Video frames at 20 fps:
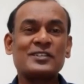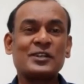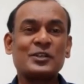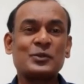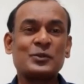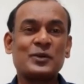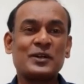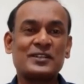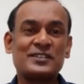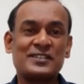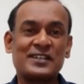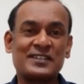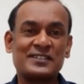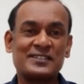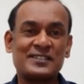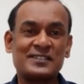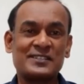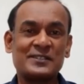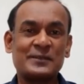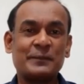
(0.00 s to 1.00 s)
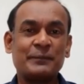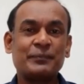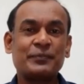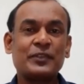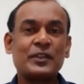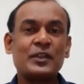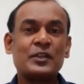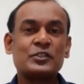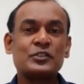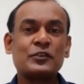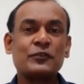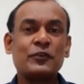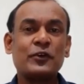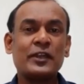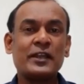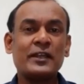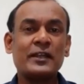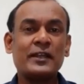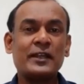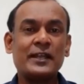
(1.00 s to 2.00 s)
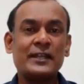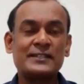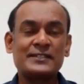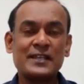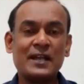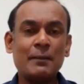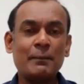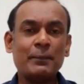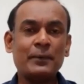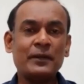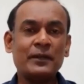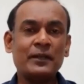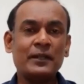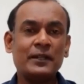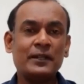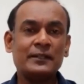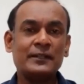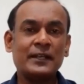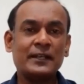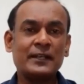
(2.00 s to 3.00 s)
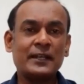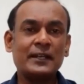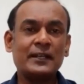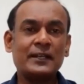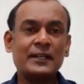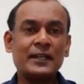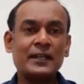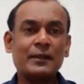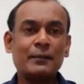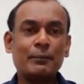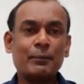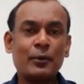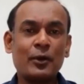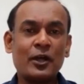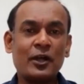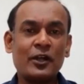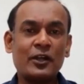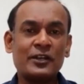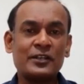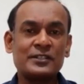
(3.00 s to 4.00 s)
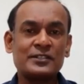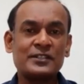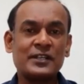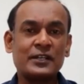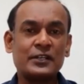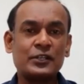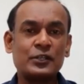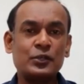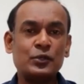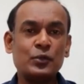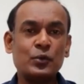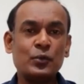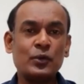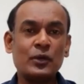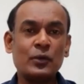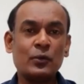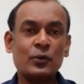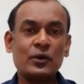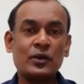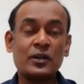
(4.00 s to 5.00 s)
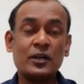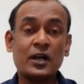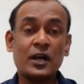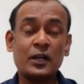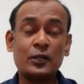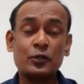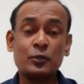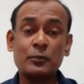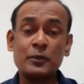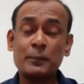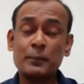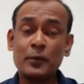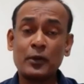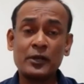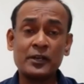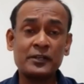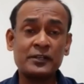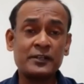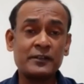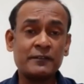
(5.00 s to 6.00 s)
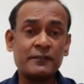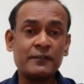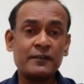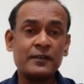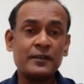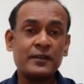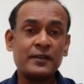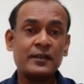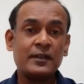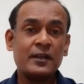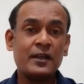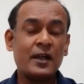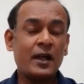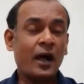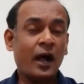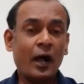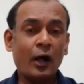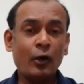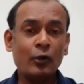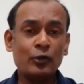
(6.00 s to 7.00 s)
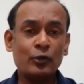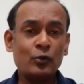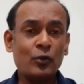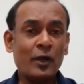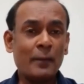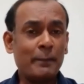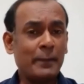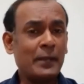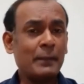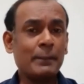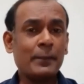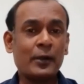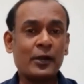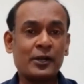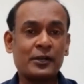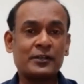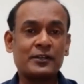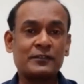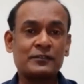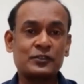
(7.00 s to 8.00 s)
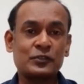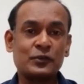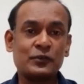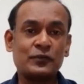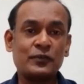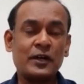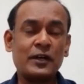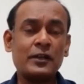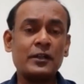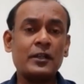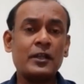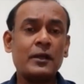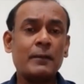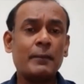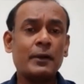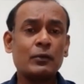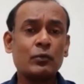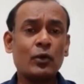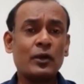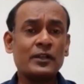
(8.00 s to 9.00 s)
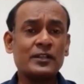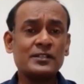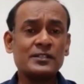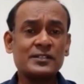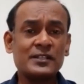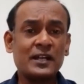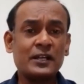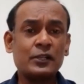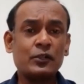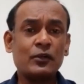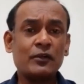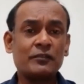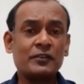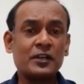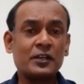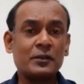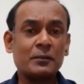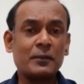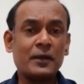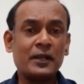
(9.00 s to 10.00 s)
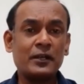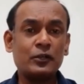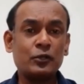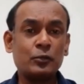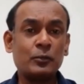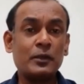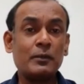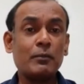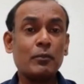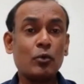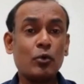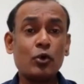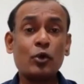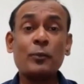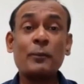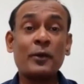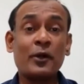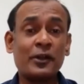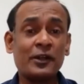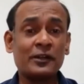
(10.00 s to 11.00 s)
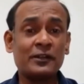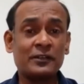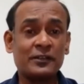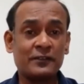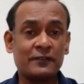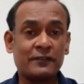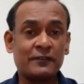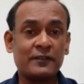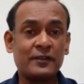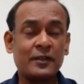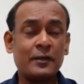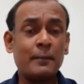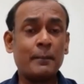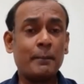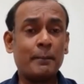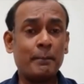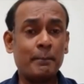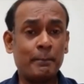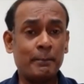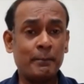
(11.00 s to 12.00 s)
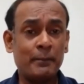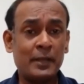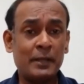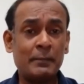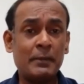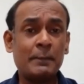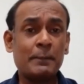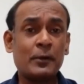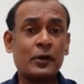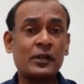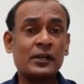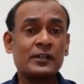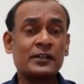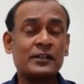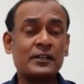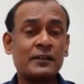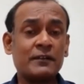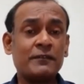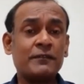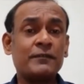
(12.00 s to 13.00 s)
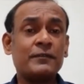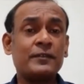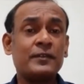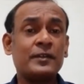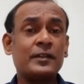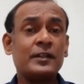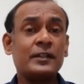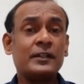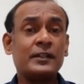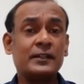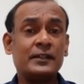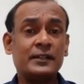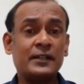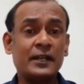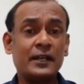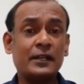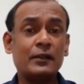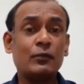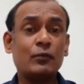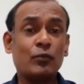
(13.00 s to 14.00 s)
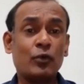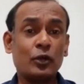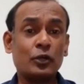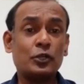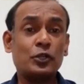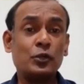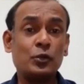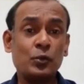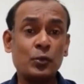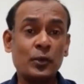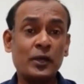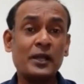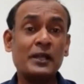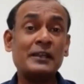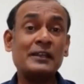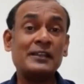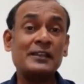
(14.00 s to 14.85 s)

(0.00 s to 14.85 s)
towards success. So for example, that can tell employers that you will work hard to be productive, how you have been productive so far, but what is that you have determined to be more productive, maybe productive than what you were